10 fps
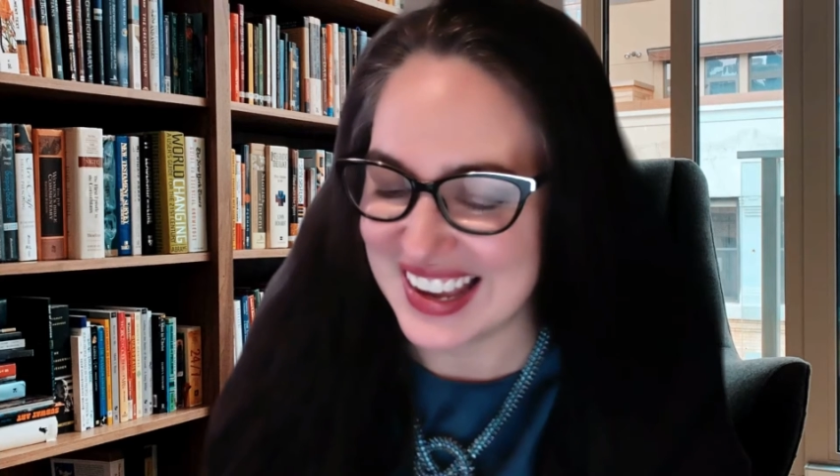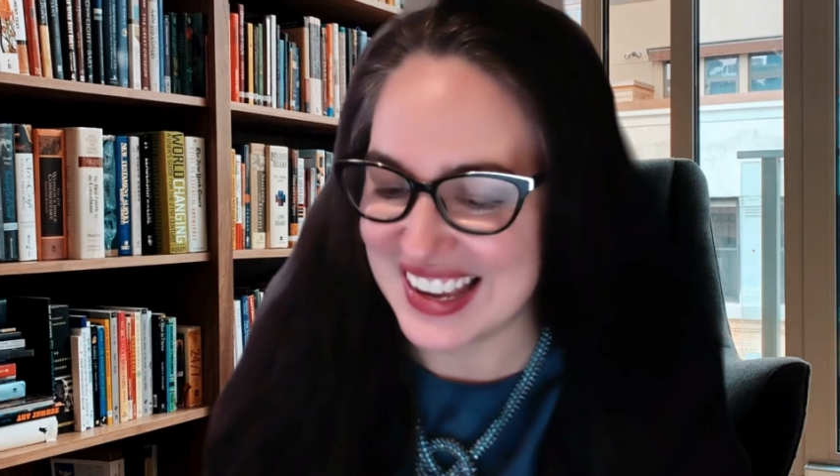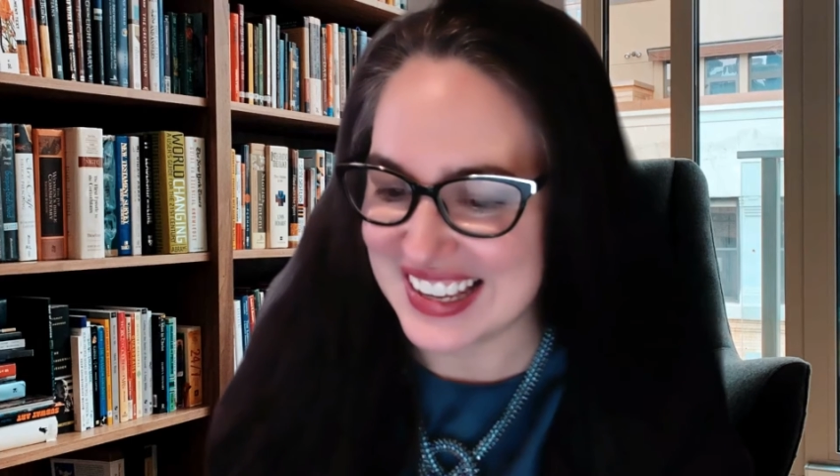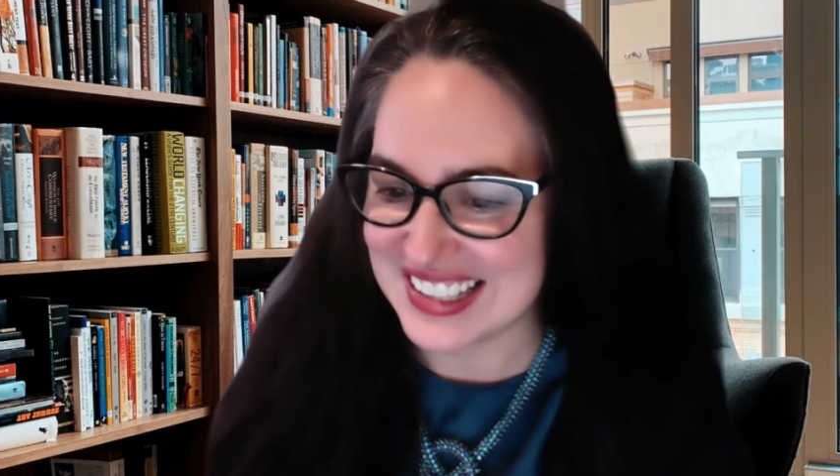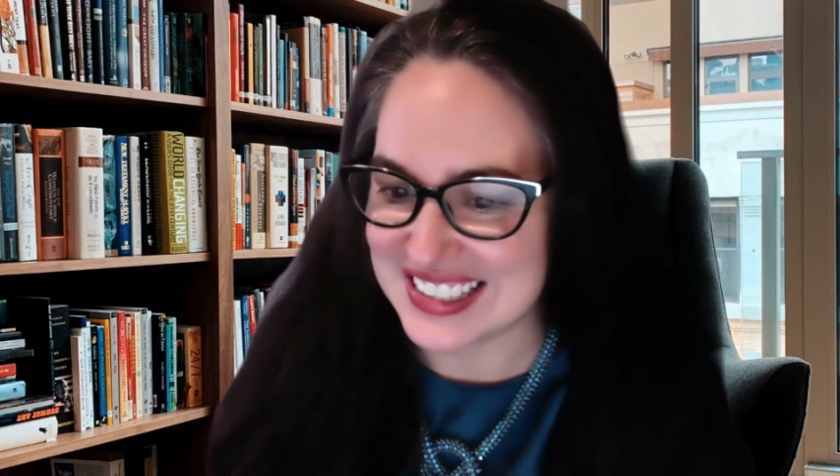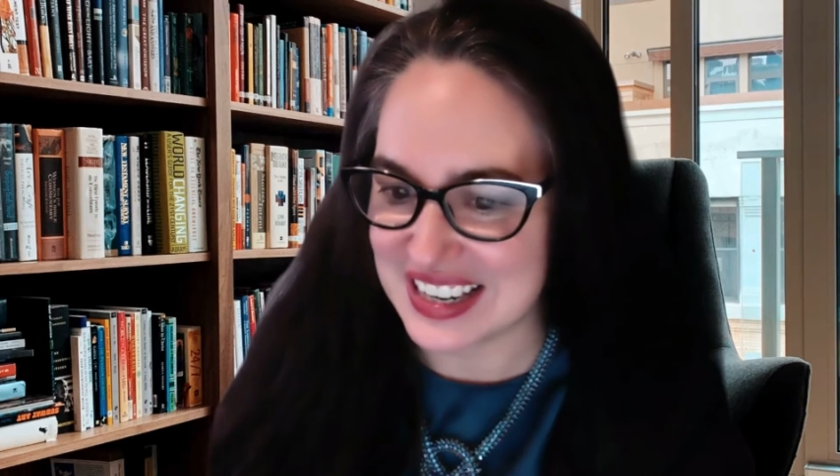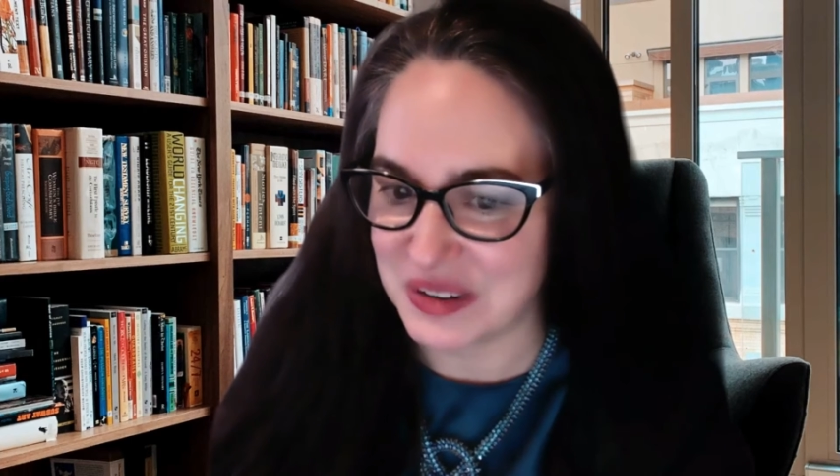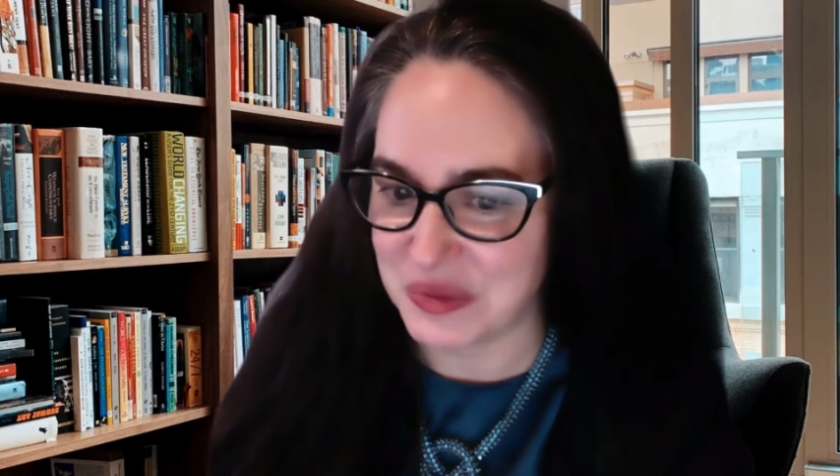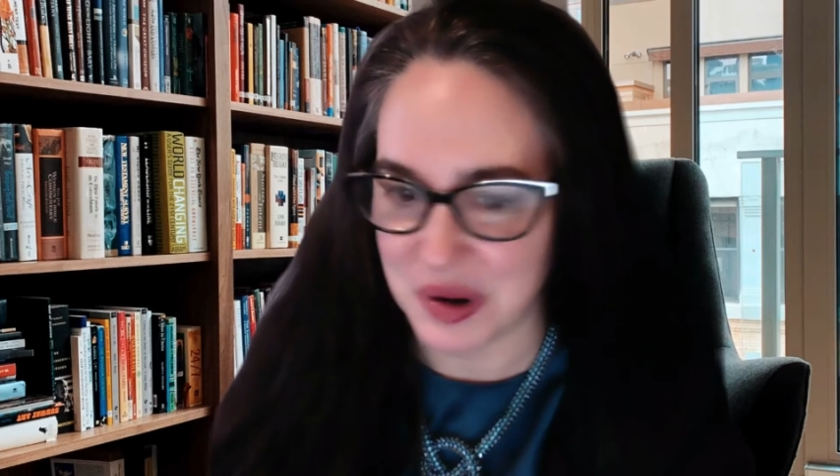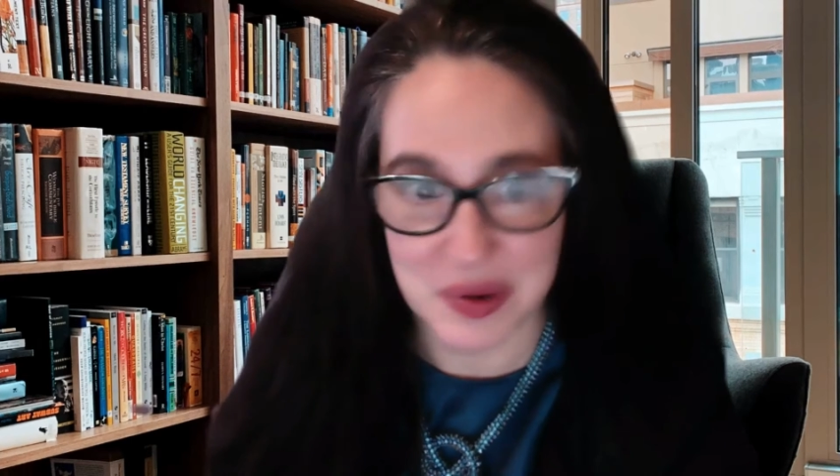and
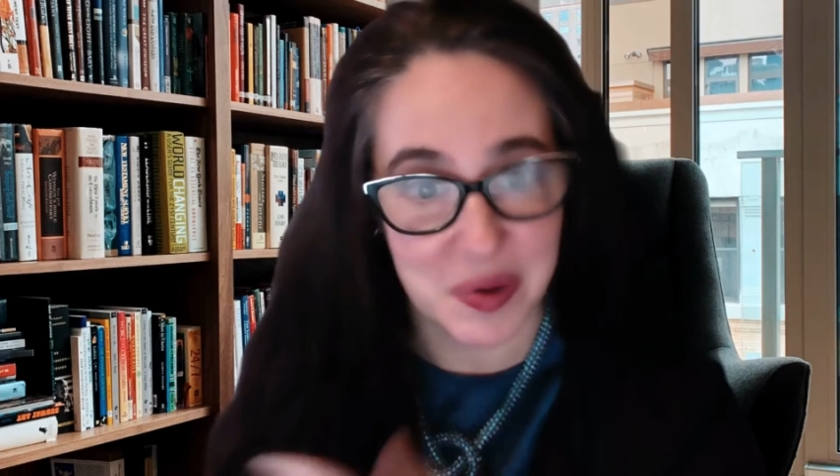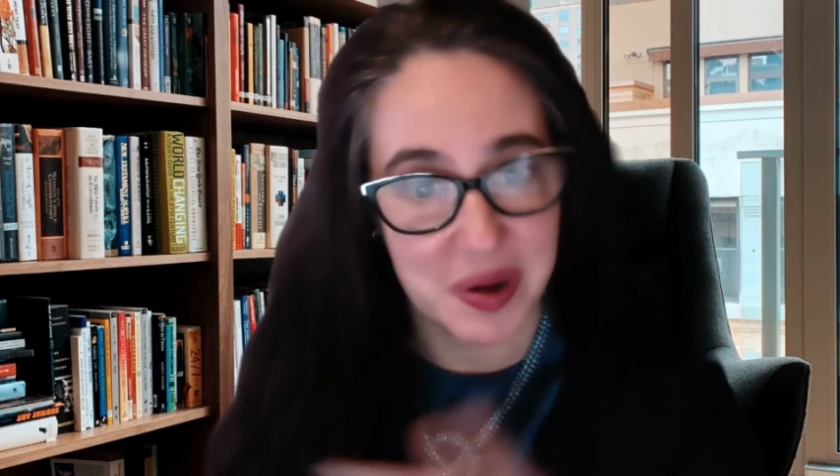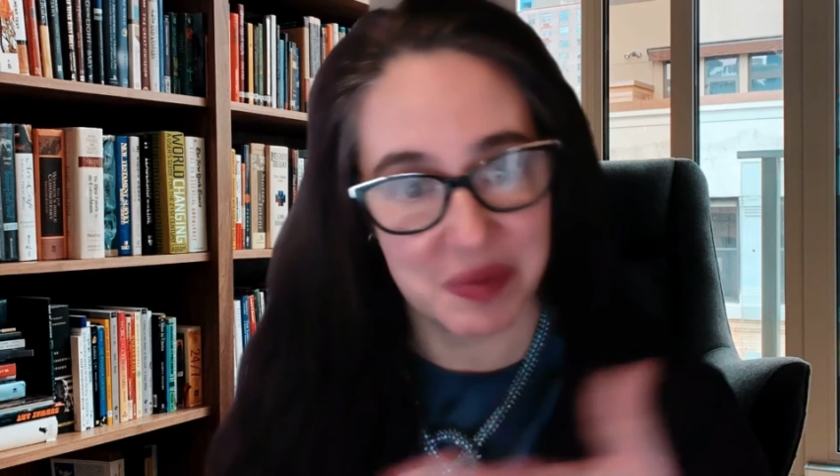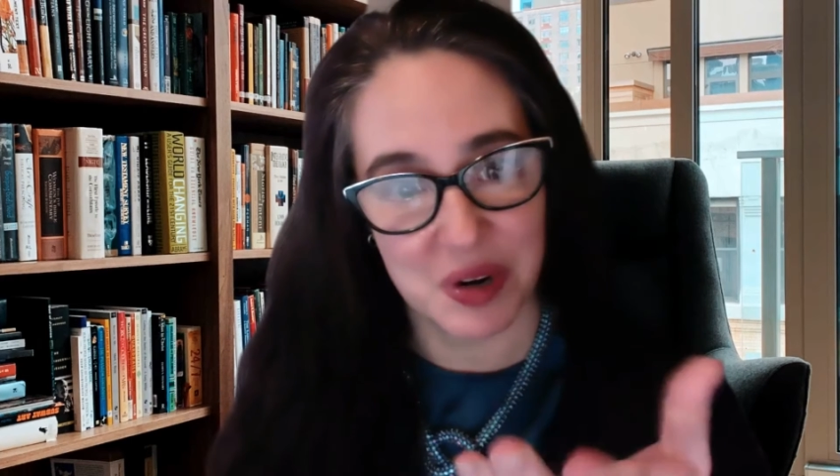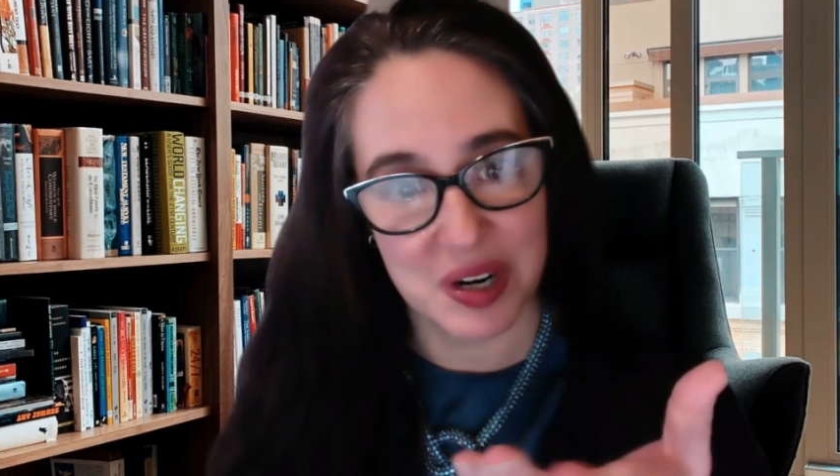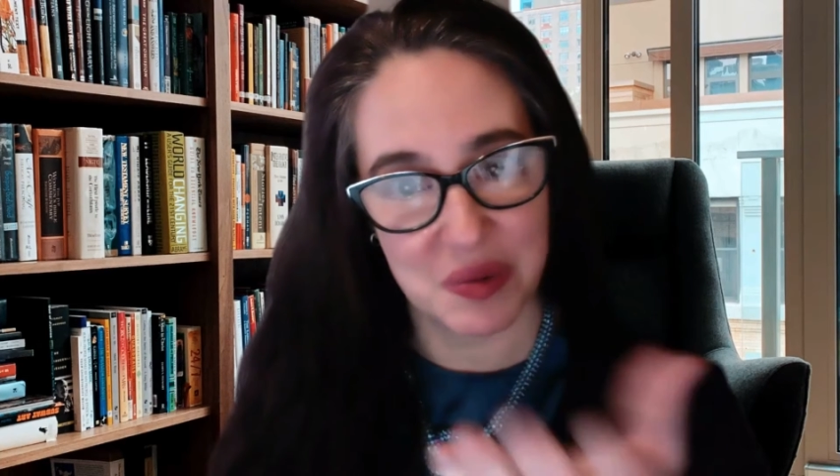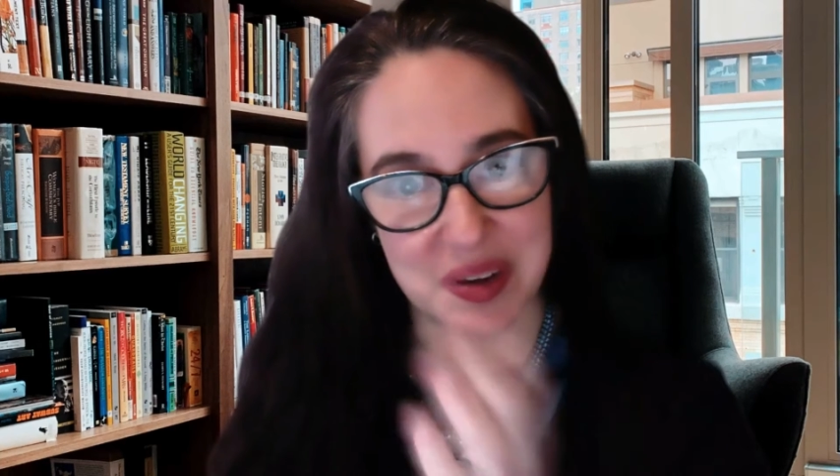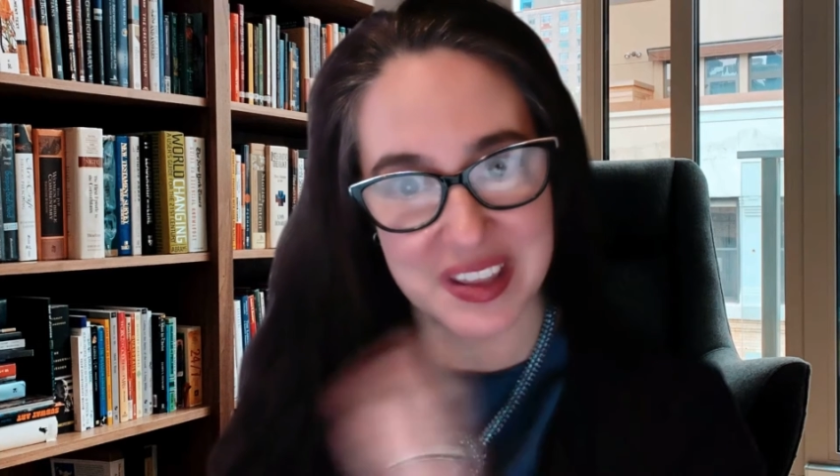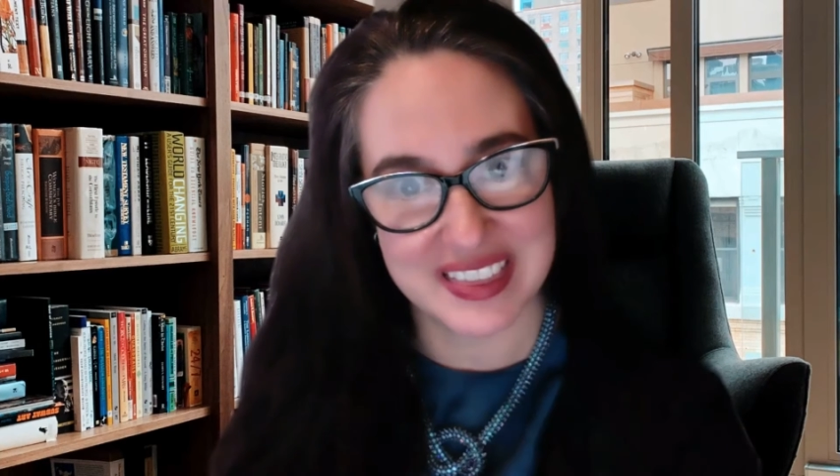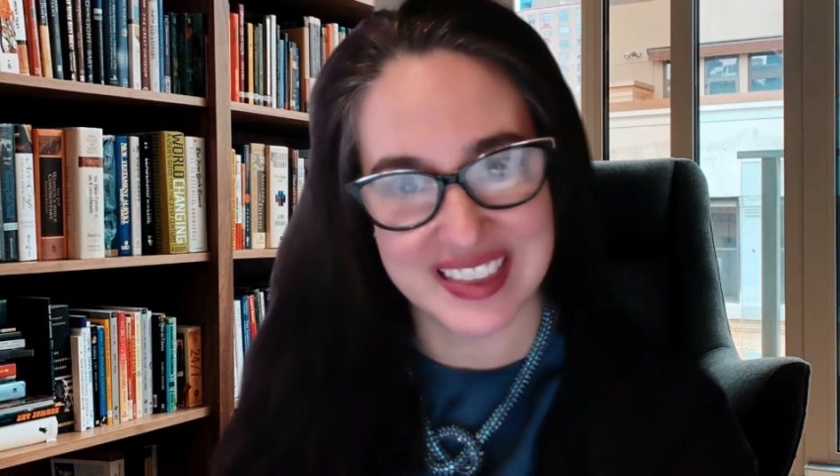where we work
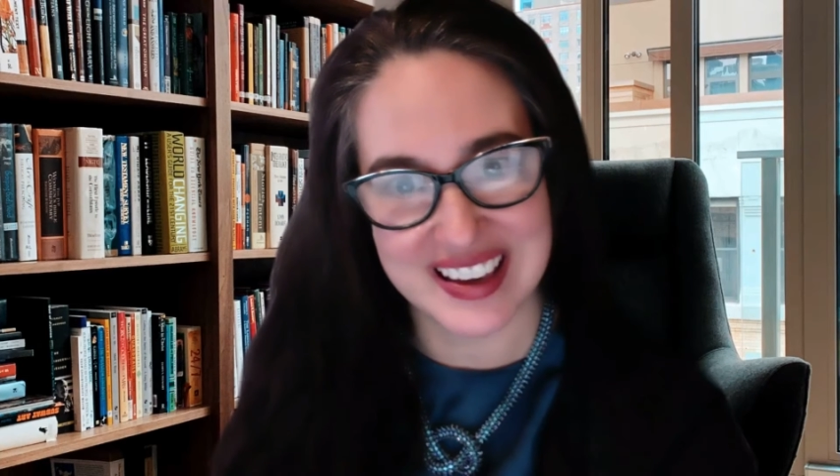with